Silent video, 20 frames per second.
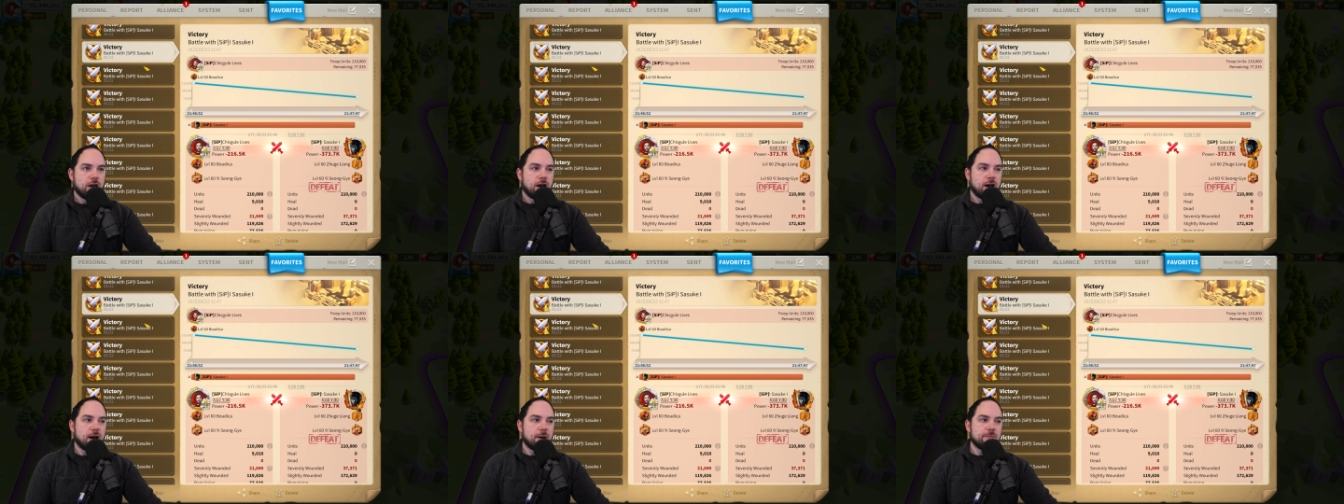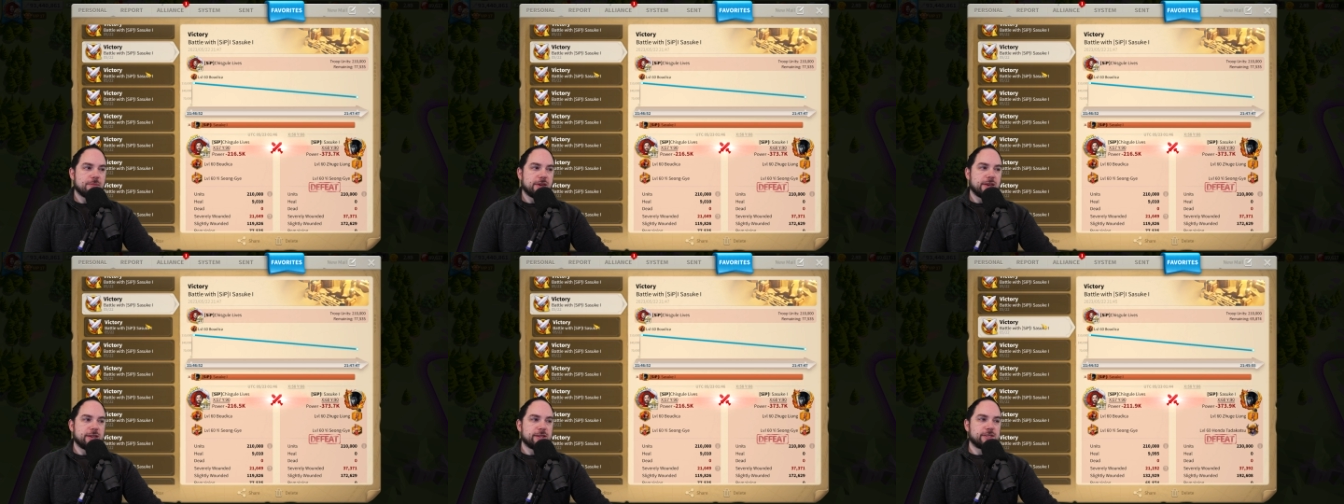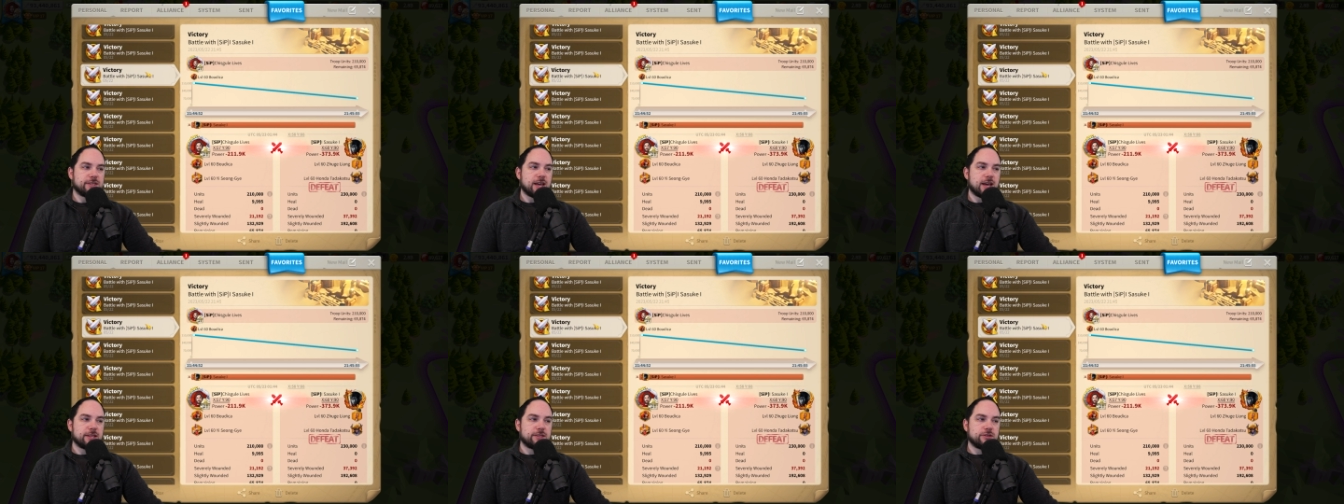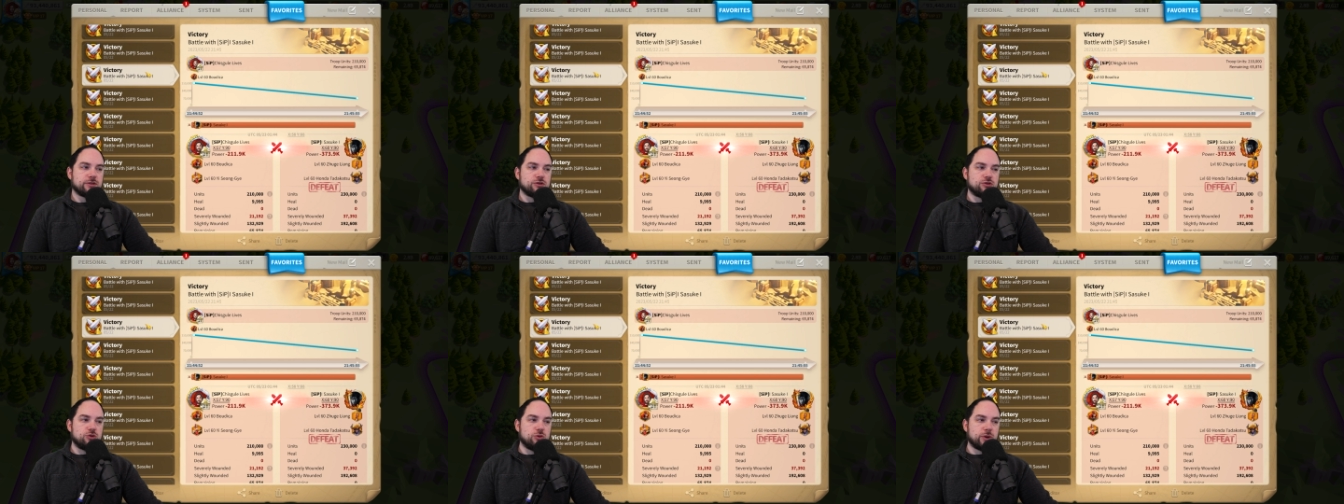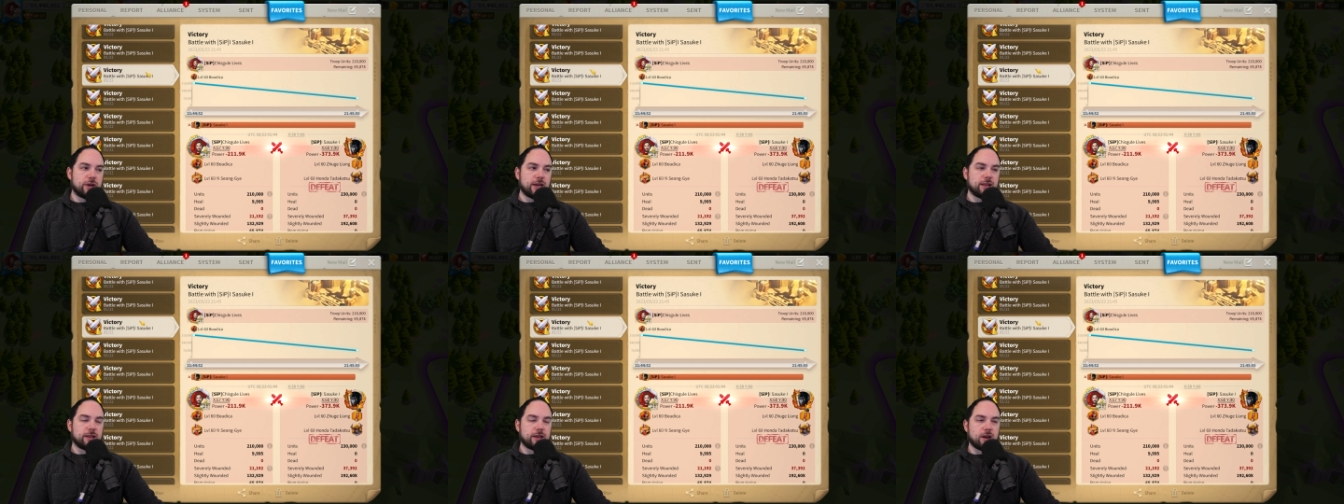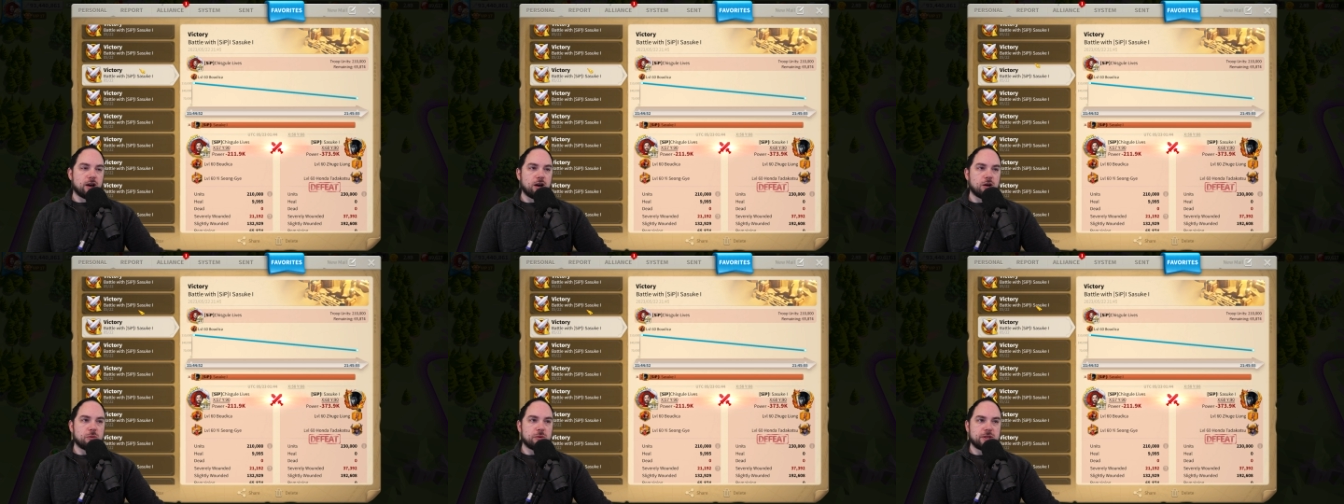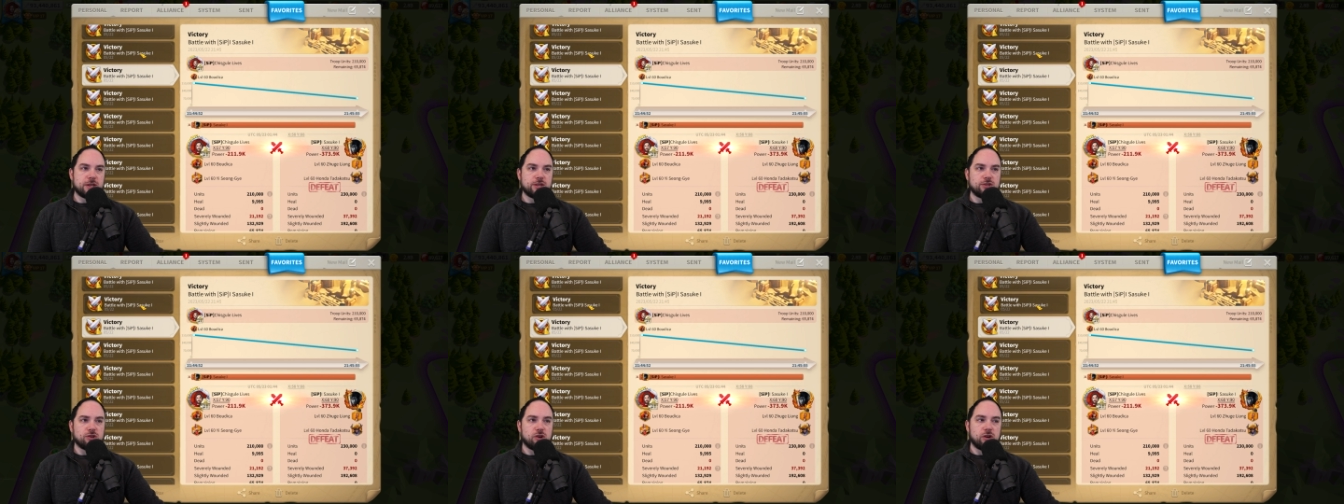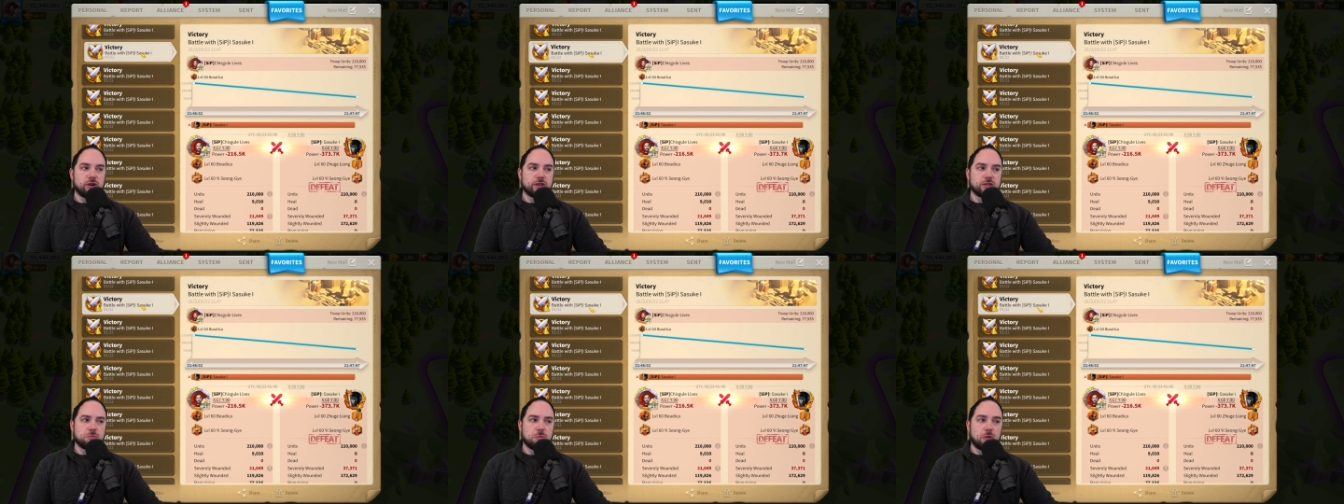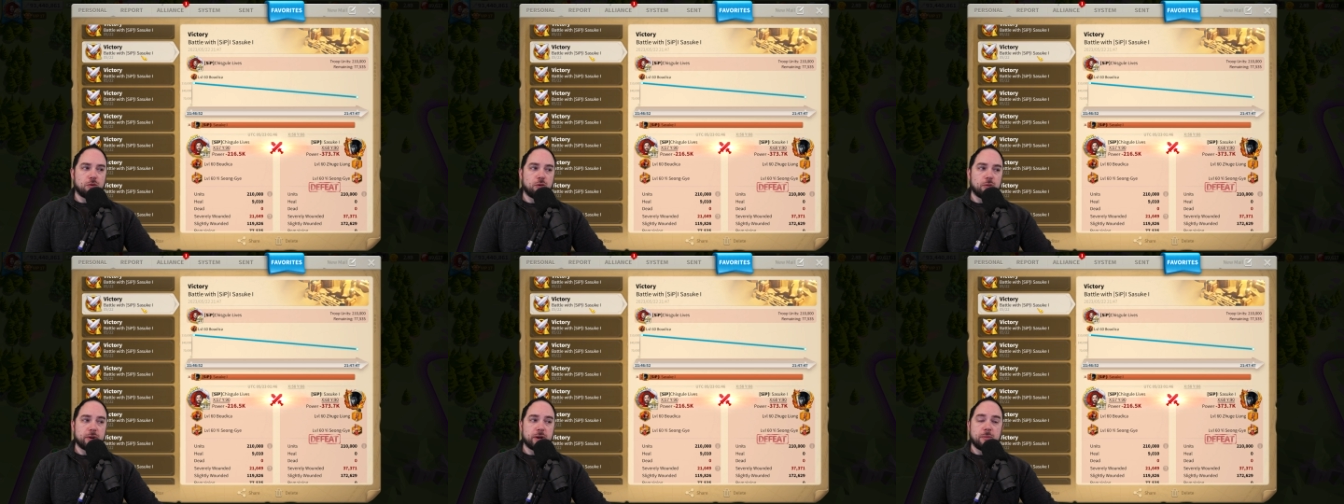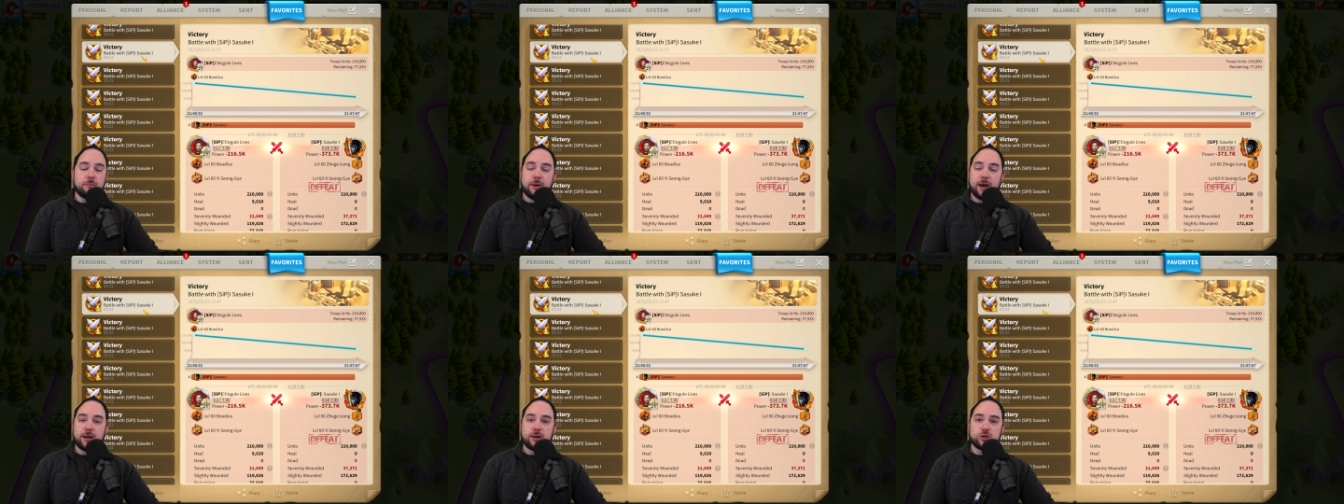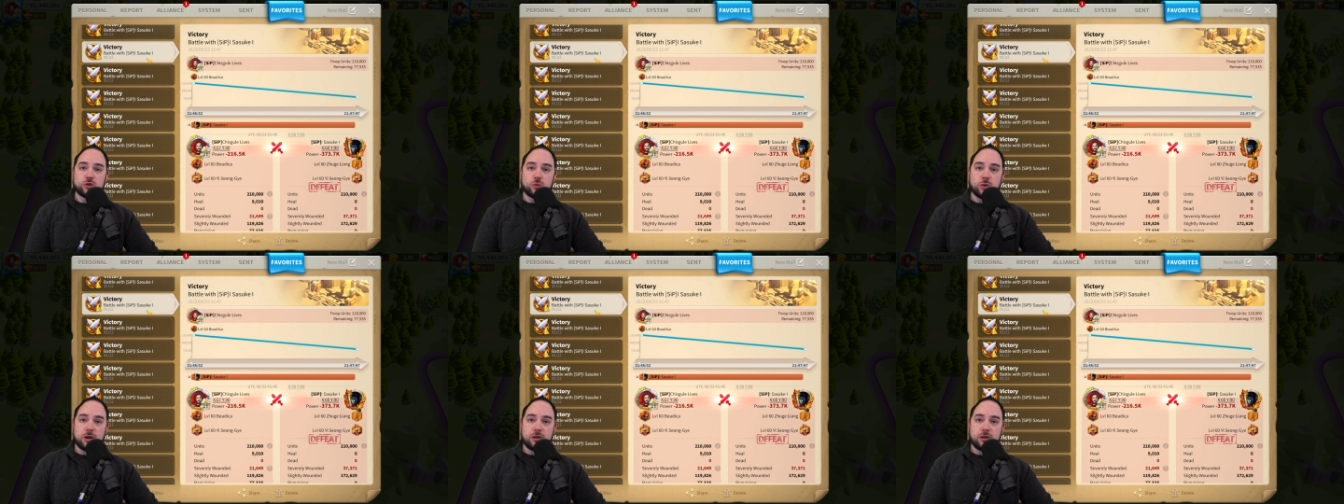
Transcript: Um, is that Zhuge Liang with Isong is performing about as